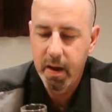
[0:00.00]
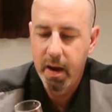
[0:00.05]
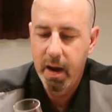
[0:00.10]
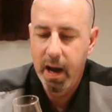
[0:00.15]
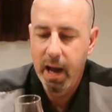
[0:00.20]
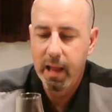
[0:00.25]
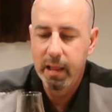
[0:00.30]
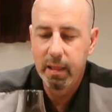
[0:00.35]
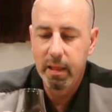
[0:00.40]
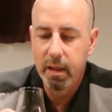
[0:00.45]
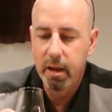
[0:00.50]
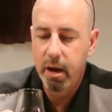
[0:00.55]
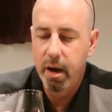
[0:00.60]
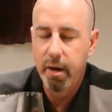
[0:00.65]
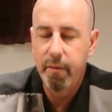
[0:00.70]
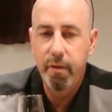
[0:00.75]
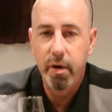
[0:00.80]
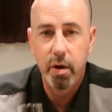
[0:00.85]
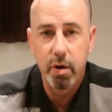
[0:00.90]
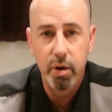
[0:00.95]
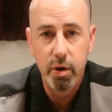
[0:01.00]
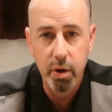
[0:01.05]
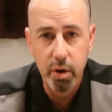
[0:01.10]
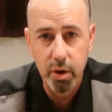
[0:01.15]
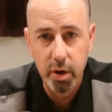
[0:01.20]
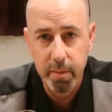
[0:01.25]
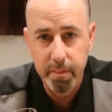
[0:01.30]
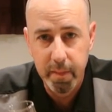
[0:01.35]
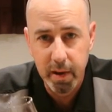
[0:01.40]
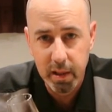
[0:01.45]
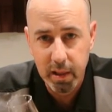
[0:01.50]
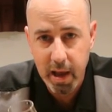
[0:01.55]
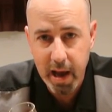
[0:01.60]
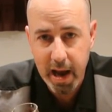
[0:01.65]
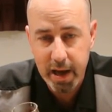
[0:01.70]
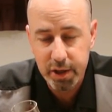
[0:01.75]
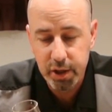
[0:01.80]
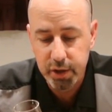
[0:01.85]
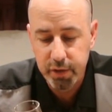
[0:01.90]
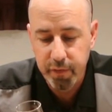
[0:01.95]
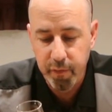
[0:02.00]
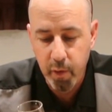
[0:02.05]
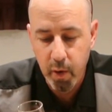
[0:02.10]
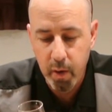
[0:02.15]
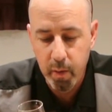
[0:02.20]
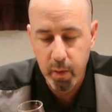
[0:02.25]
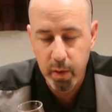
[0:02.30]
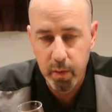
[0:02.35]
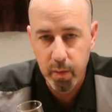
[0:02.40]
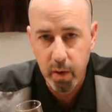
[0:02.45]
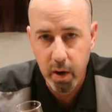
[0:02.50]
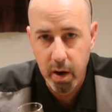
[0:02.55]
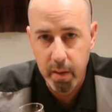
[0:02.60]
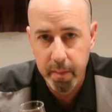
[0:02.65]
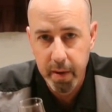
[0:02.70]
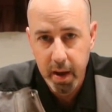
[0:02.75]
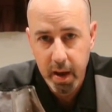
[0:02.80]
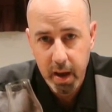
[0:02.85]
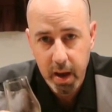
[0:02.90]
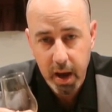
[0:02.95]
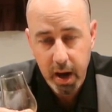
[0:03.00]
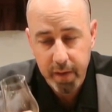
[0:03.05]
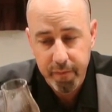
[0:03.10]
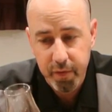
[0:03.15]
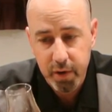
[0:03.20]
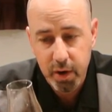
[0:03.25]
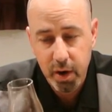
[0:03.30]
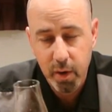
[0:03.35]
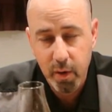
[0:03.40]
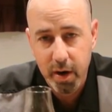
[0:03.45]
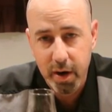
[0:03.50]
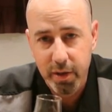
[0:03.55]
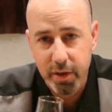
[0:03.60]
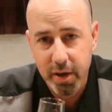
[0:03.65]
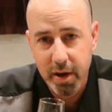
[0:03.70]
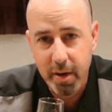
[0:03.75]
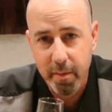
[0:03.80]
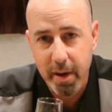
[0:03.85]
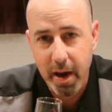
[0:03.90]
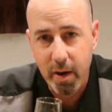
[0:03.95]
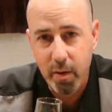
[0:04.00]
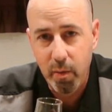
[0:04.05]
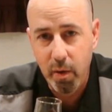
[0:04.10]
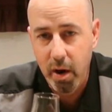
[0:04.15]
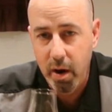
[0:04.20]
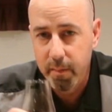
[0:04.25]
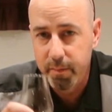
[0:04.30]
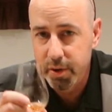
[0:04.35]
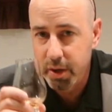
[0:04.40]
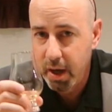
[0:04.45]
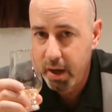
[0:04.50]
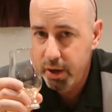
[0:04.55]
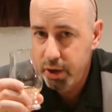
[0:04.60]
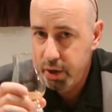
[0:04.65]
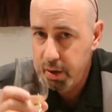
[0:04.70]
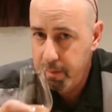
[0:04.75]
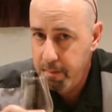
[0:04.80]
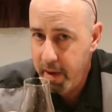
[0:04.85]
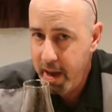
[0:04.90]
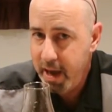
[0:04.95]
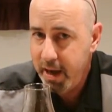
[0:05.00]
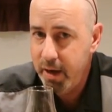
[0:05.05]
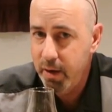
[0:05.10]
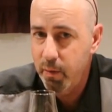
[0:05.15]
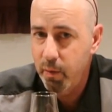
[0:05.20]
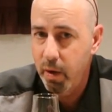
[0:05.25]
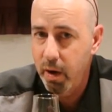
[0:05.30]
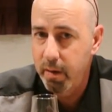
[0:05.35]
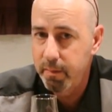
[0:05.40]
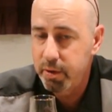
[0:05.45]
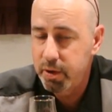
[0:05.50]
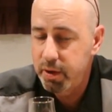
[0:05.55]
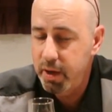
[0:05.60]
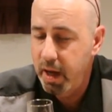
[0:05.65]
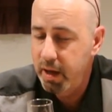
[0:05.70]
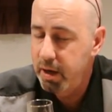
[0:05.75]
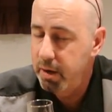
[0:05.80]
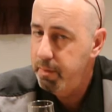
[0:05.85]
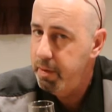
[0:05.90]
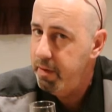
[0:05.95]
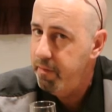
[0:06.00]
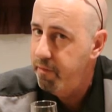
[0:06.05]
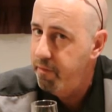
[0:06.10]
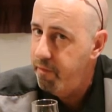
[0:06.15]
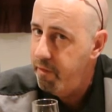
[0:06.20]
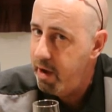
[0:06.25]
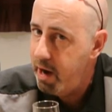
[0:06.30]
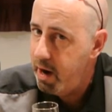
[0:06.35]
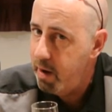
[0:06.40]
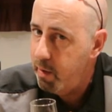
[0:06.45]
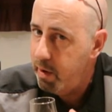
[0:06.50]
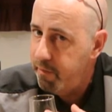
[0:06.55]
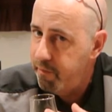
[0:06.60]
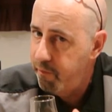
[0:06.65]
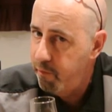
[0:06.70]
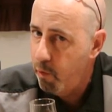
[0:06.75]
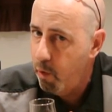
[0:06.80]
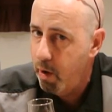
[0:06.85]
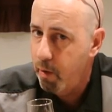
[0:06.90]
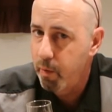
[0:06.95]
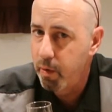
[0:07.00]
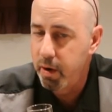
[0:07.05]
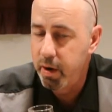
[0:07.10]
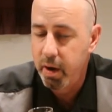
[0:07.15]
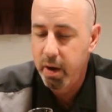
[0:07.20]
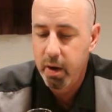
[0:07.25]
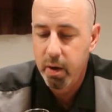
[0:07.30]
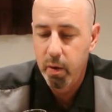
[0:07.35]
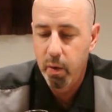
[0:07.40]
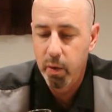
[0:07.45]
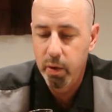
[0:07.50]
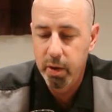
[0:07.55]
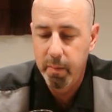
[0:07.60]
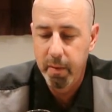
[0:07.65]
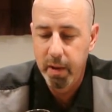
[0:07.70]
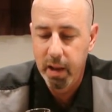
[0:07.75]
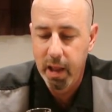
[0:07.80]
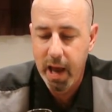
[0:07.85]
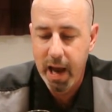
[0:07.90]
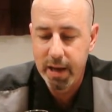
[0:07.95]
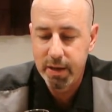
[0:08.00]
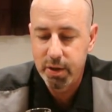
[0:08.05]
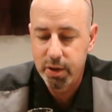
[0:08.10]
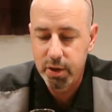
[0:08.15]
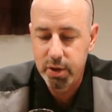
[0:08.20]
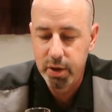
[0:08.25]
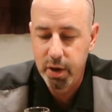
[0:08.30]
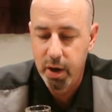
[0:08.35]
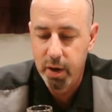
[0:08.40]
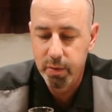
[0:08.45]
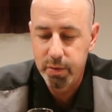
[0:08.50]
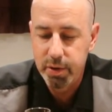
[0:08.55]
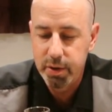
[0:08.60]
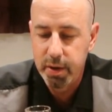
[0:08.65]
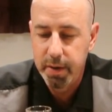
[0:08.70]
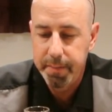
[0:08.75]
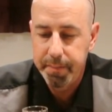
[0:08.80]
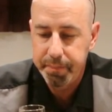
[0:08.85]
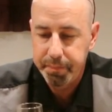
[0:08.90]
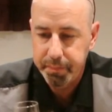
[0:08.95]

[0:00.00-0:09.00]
I love a good molasses forward rum. And if you know anything about rums, Jamaican rums tend to be very forward on the molasses notes.